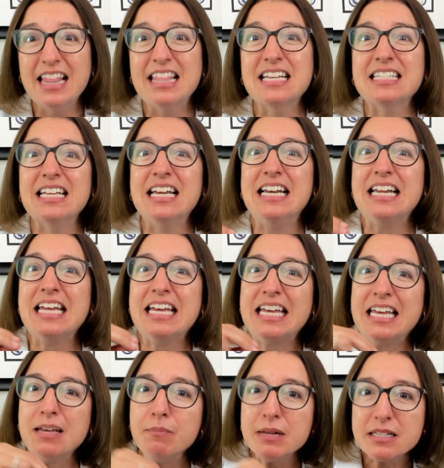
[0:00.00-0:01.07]
this
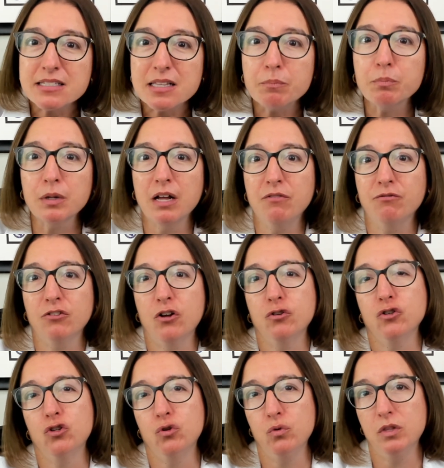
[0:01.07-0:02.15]
inhibits the blood flow
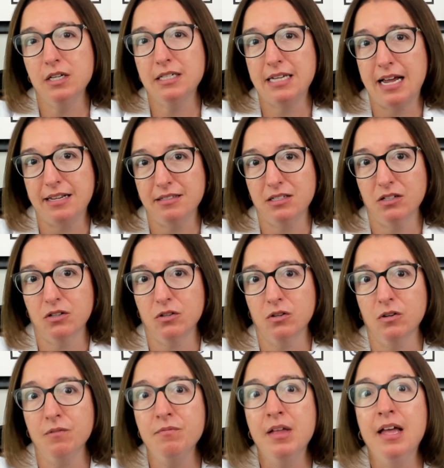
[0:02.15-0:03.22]
to the
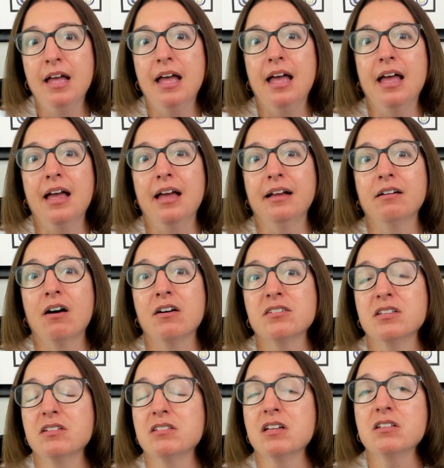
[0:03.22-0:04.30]
testicle and
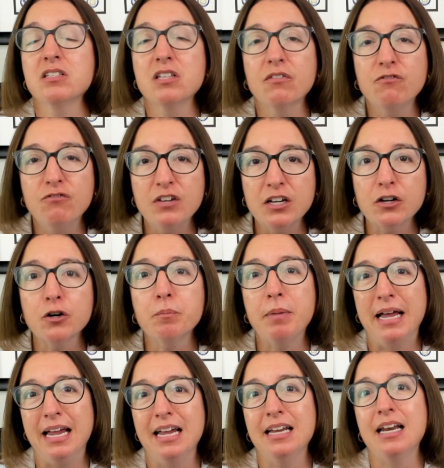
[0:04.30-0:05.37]
causes severe
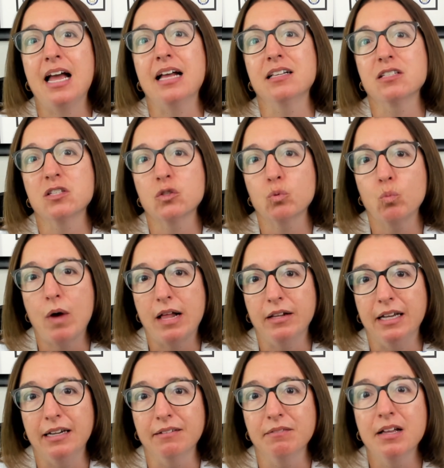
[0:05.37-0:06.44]
pain and
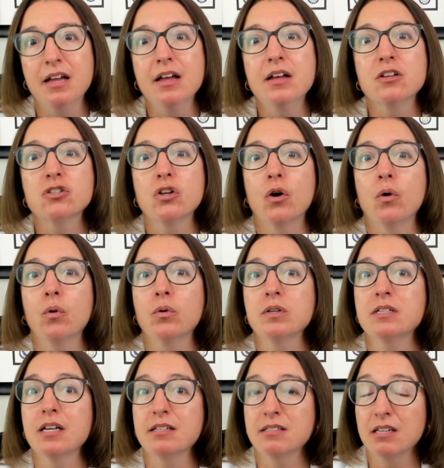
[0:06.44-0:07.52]
swelling. So
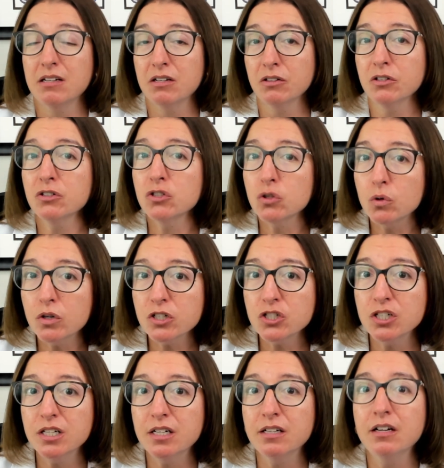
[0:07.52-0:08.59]
testicular
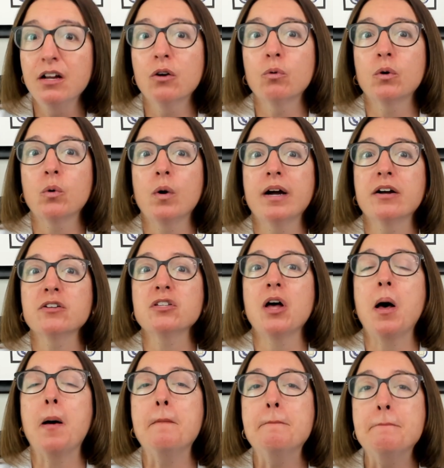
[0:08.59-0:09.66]
torsion requires
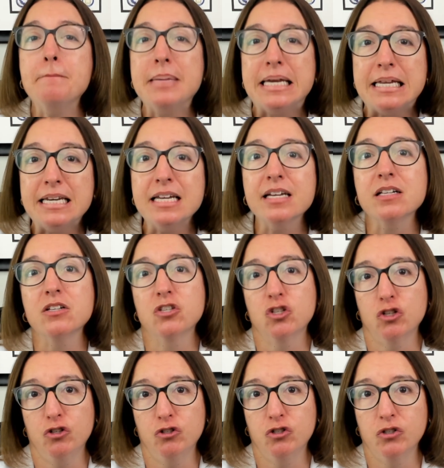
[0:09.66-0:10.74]
immediate
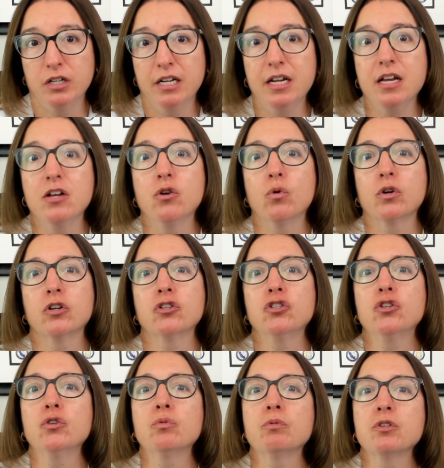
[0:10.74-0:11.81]
surgery in order
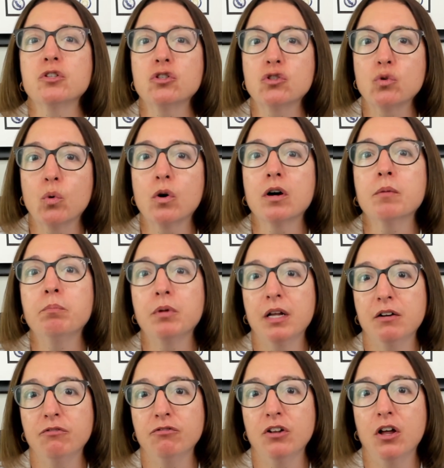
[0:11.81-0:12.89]
to restore
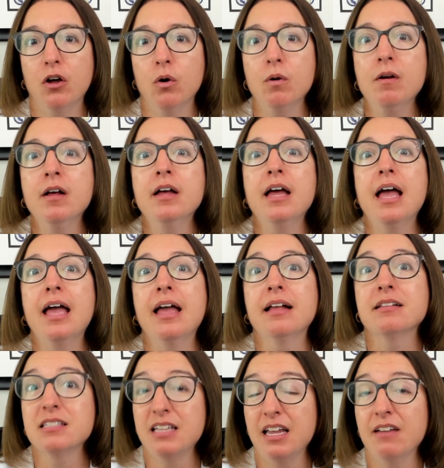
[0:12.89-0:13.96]
blood flow and
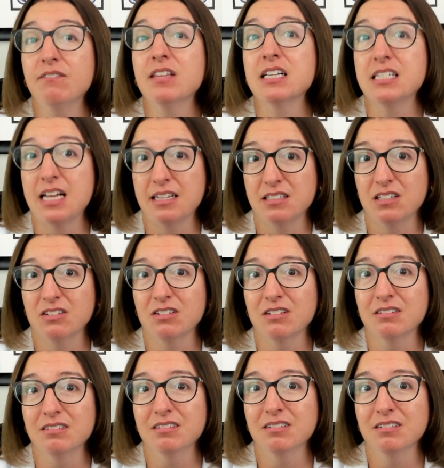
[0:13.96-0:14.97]
save the testicle.